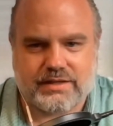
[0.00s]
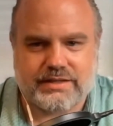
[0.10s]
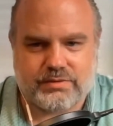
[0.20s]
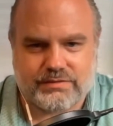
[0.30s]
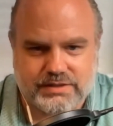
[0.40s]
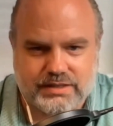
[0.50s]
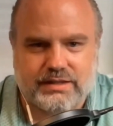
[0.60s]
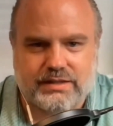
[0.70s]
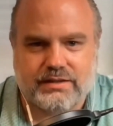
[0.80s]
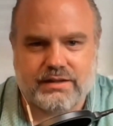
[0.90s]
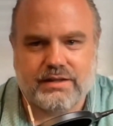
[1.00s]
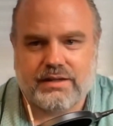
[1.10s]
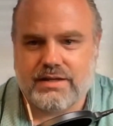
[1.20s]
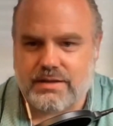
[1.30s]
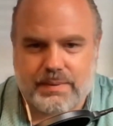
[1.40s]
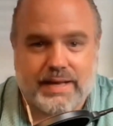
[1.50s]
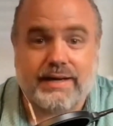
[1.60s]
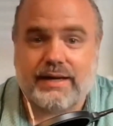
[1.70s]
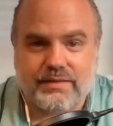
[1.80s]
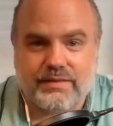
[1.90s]
As we've seen,
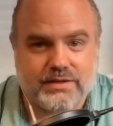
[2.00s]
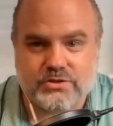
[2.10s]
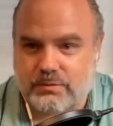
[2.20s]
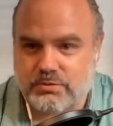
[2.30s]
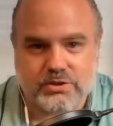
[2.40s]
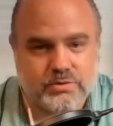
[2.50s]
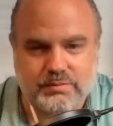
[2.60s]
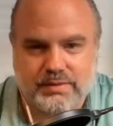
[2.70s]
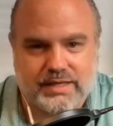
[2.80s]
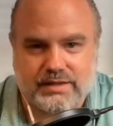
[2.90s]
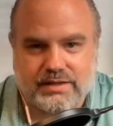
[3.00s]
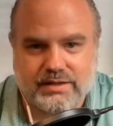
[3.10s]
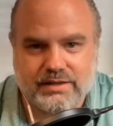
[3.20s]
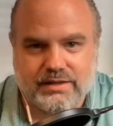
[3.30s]
depending on the assumptions we make,